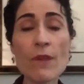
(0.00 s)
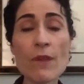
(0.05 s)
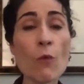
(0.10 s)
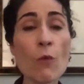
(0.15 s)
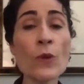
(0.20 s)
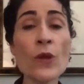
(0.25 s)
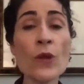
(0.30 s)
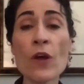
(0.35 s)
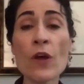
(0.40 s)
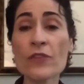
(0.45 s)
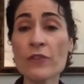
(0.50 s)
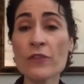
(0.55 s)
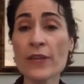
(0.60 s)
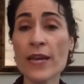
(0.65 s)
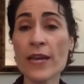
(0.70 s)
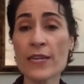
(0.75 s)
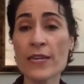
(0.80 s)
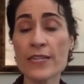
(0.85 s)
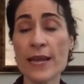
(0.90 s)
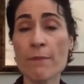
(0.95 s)
We also
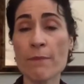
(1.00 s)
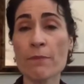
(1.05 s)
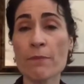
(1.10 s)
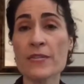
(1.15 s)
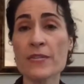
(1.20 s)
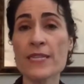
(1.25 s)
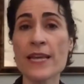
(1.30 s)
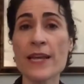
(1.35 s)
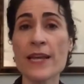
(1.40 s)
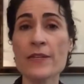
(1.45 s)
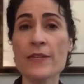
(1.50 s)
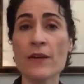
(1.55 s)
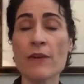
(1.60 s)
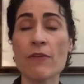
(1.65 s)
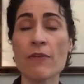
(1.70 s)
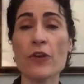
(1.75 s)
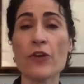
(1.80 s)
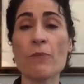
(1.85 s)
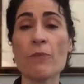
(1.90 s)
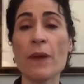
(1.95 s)
get 10% of
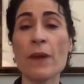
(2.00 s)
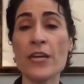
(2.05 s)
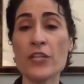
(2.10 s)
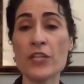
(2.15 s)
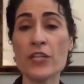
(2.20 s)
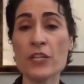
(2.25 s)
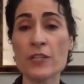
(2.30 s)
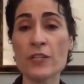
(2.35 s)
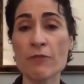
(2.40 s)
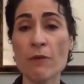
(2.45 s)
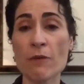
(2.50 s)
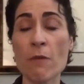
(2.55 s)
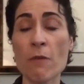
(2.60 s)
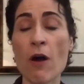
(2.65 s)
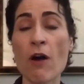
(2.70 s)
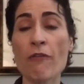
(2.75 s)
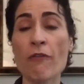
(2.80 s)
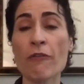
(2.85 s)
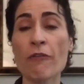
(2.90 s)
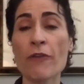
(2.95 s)
our new patients from
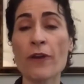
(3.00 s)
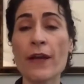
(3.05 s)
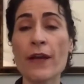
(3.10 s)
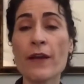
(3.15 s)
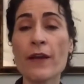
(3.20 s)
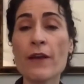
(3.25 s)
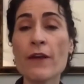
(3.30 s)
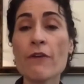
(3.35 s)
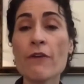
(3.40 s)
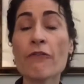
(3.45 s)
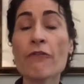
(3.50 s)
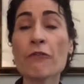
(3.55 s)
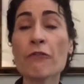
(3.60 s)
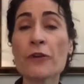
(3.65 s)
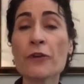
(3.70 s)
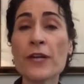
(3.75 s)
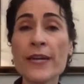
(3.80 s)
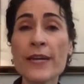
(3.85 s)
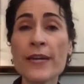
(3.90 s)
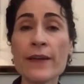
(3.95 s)
offering
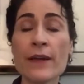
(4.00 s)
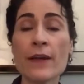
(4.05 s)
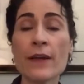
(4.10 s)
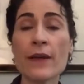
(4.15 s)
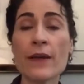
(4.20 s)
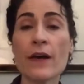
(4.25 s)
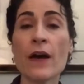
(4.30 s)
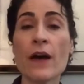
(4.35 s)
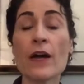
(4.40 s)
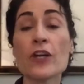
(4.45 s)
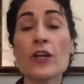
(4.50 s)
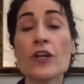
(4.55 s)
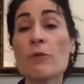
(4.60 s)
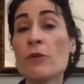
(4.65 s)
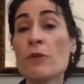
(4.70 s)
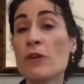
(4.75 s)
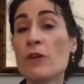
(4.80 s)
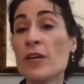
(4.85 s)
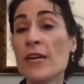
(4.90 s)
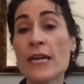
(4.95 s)
free
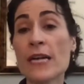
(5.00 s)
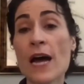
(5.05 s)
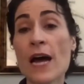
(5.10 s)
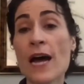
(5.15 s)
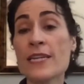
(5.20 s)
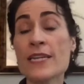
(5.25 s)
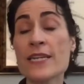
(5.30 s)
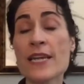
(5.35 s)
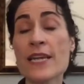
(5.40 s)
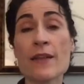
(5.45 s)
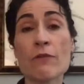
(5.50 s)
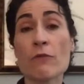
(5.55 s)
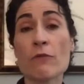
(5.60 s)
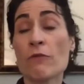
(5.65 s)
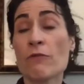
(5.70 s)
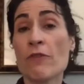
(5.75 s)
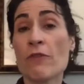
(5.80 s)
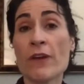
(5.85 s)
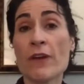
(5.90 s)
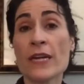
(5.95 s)
community content,
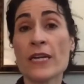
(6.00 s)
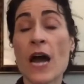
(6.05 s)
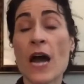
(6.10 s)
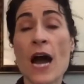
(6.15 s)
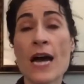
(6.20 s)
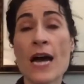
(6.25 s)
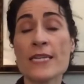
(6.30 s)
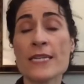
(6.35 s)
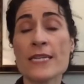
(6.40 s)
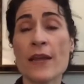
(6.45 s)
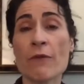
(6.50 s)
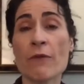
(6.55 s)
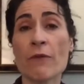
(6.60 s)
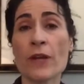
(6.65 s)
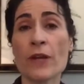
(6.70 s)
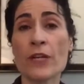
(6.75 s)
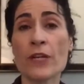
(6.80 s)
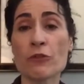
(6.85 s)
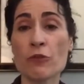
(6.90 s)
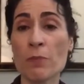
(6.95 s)
very
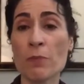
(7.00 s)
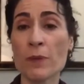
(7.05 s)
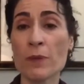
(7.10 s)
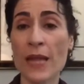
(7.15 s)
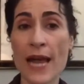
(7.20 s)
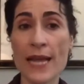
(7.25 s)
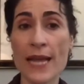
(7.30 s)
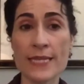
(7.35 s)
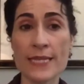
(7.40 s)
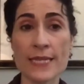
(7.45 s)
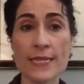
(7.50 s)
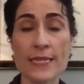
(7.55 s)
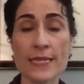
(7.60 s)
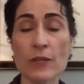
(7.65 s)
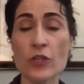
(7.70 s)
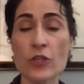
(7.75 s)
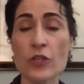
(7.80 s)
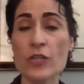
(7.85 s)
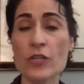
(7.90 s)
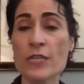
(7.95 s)
content-rich group classes. I'll
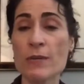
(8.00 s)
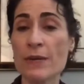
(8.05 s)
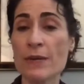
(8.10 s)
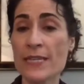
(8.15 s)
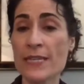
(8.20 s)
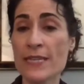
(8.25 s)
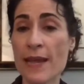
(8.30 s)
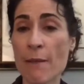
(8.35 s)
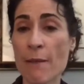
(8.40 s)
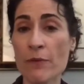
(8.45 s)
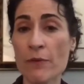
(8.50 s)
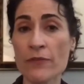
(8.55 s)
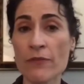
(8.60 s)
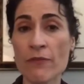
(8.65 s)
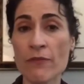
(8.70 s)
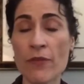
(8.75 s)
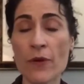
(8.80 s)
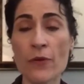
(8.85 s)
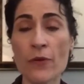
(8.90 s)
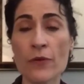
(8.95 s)
show you some examples
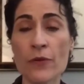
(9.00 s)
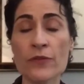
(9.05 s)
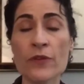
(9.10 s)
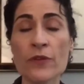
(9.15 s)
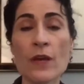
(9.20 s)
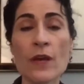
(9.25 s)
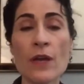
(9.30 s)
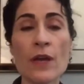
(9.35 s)
of those.